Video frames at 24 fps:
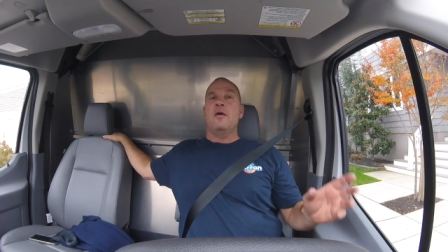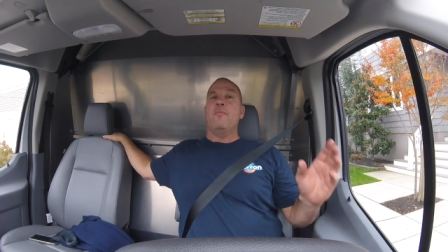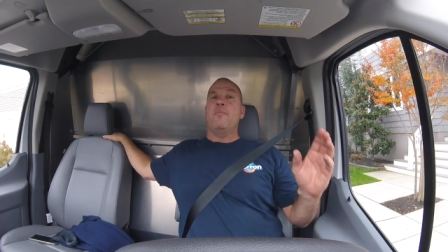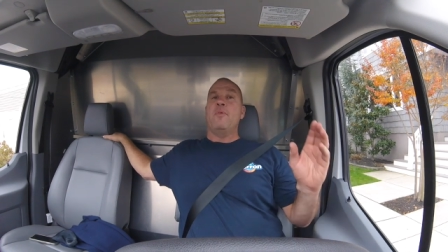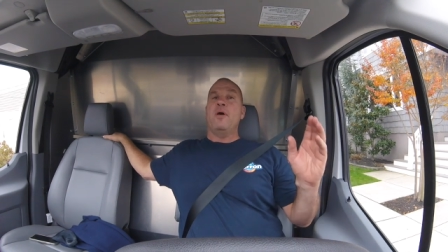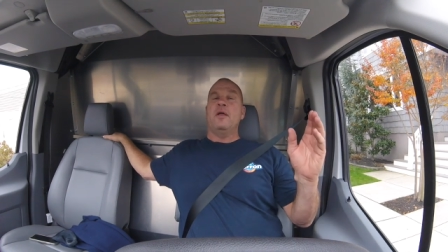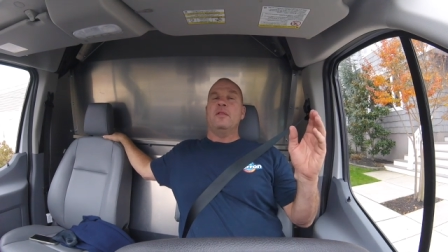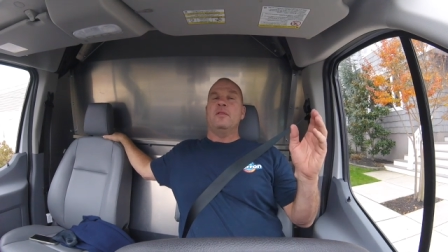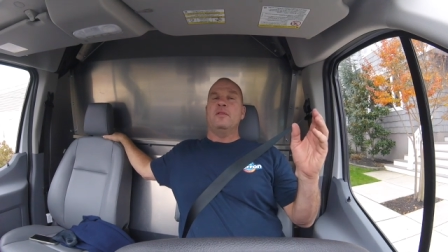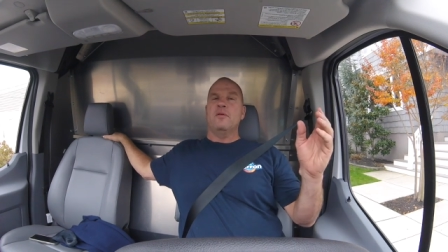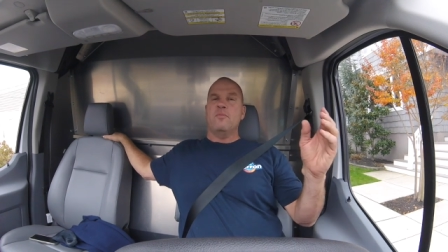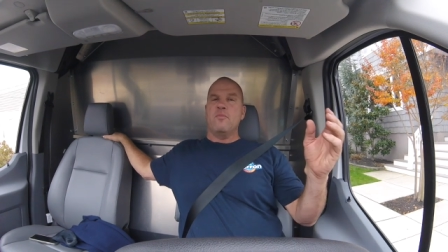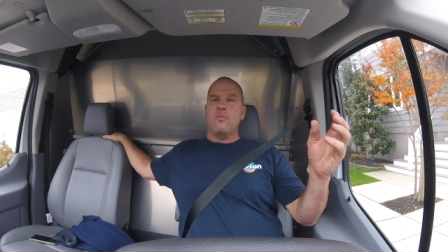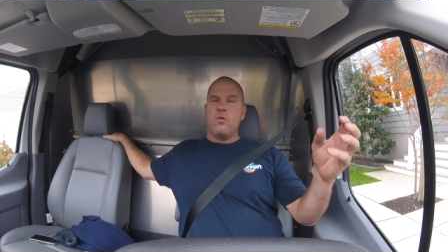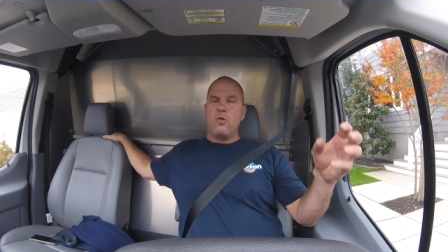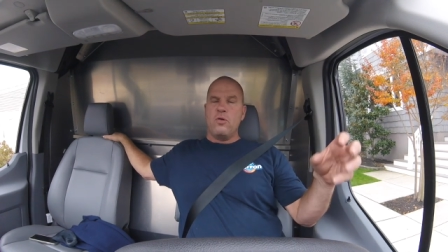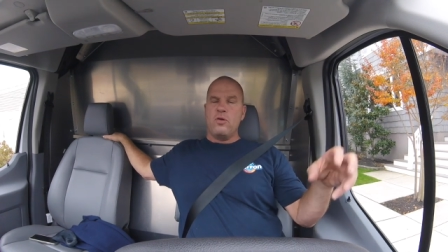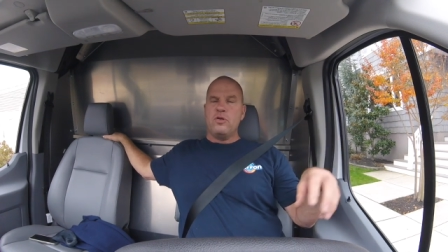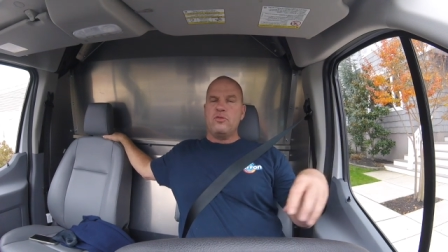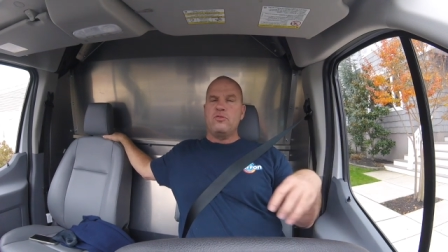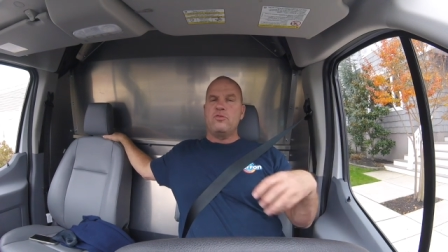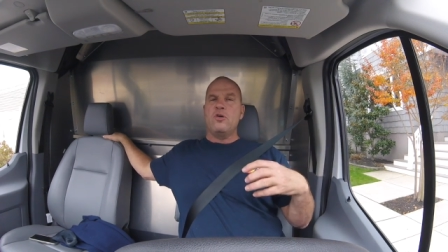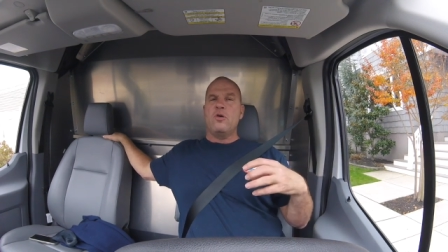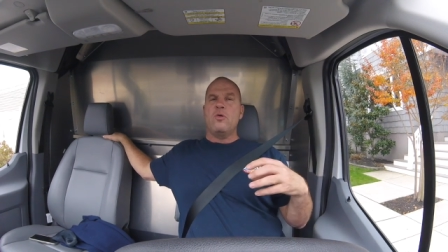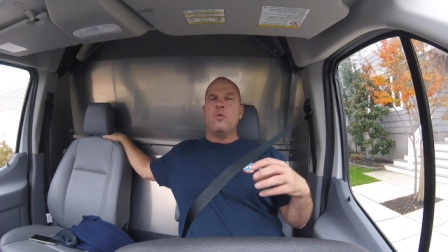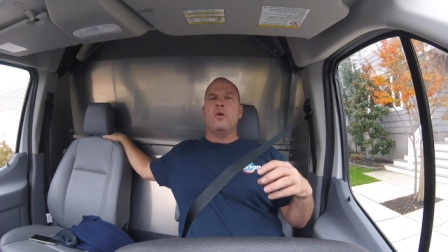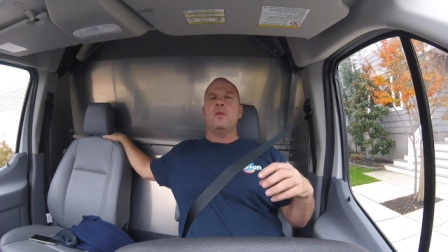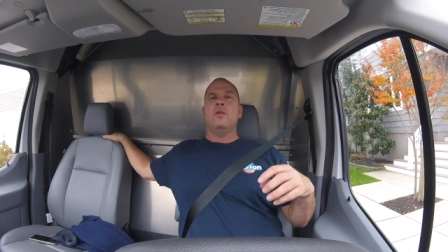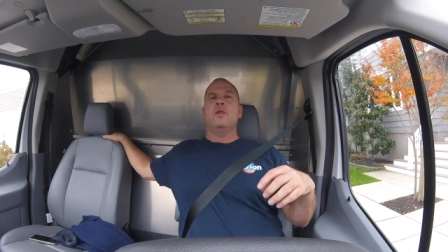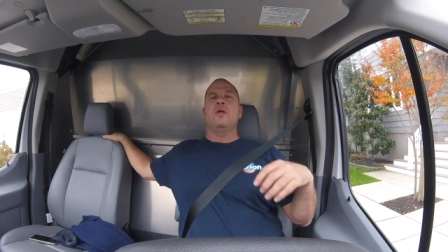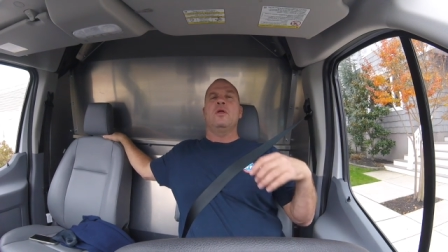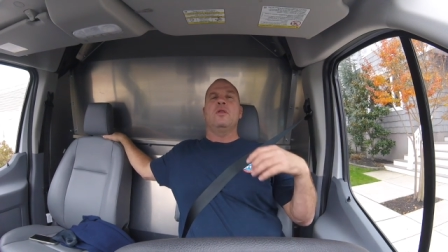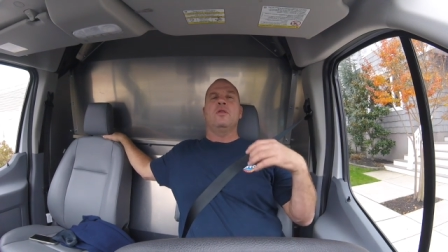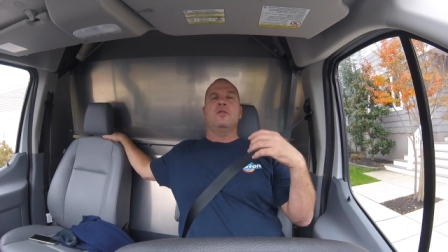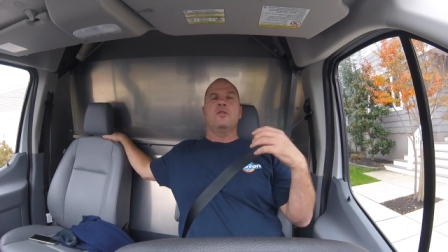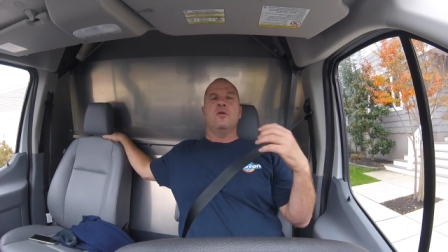but the more you do it,
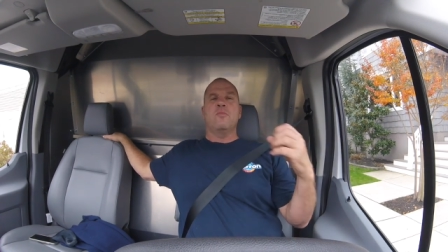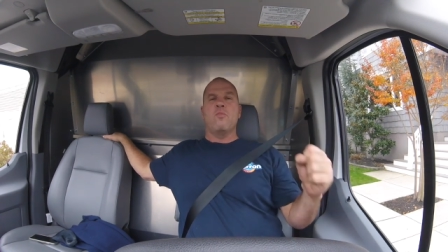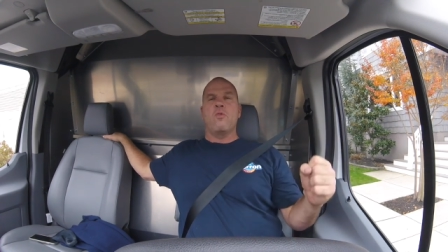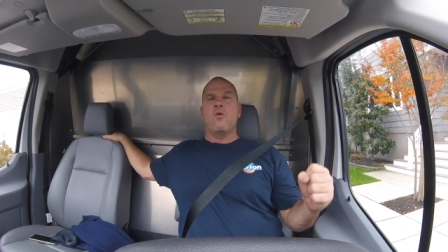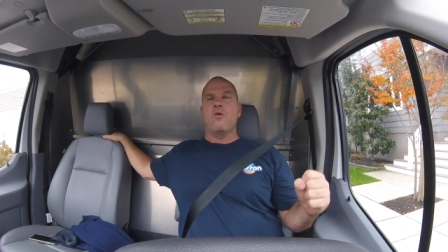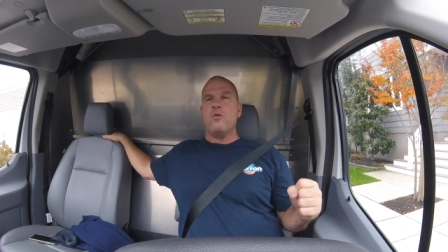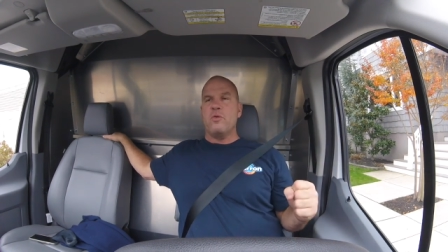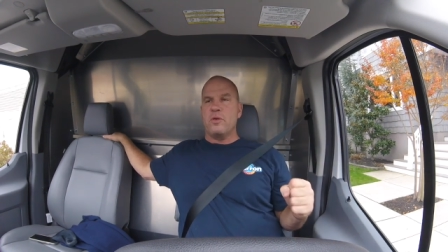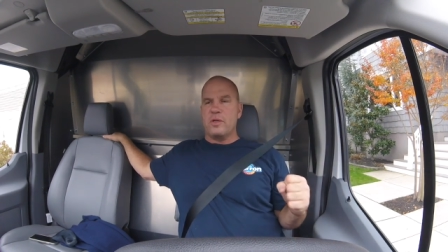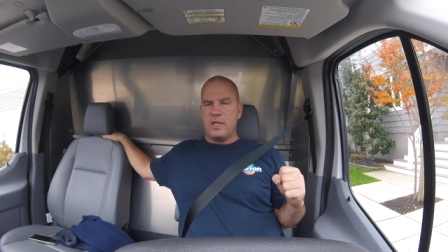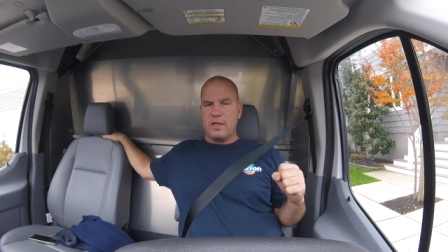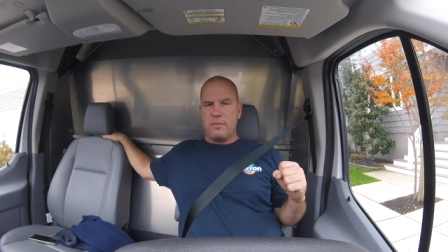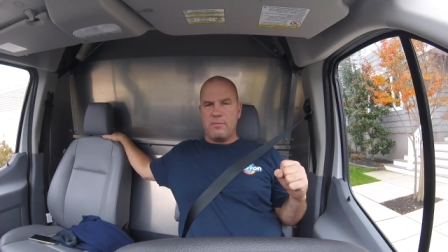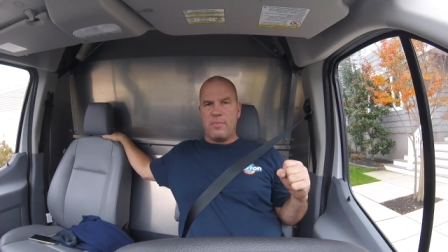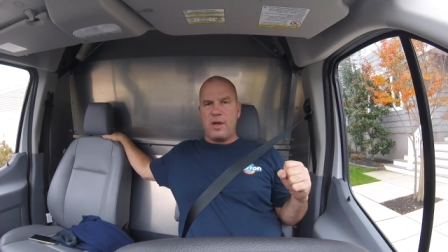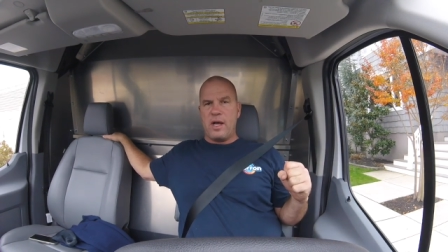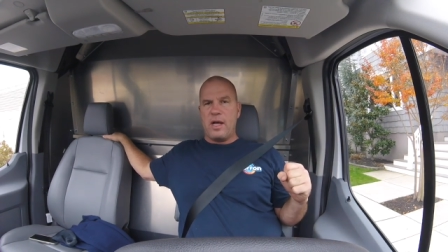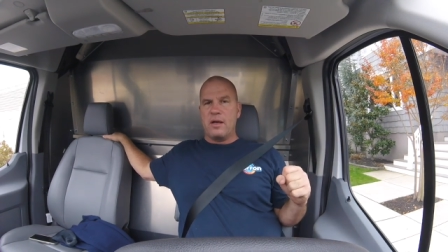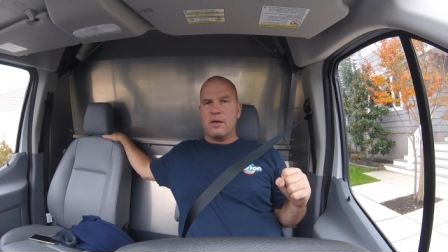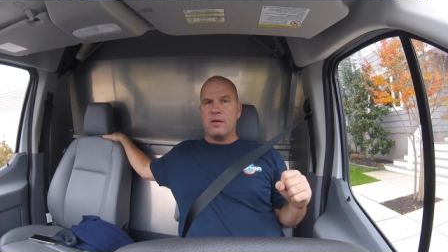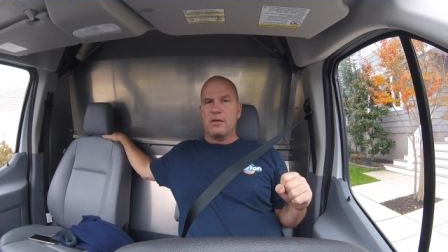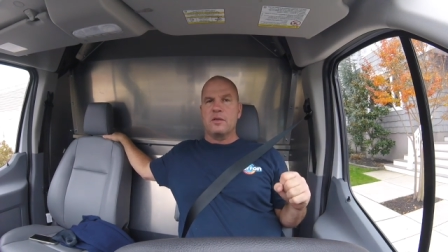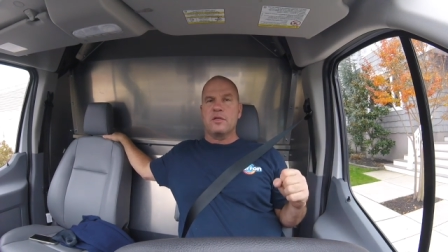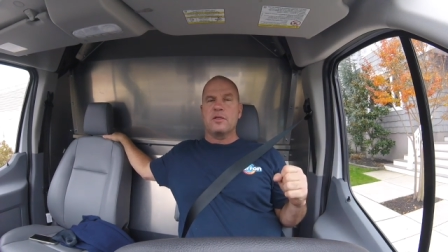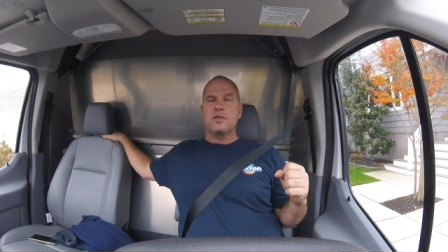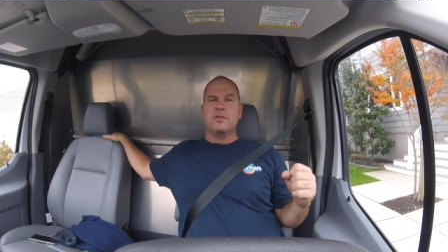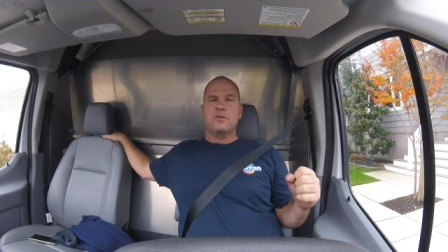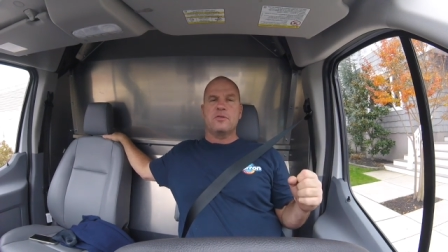the more you'll get better.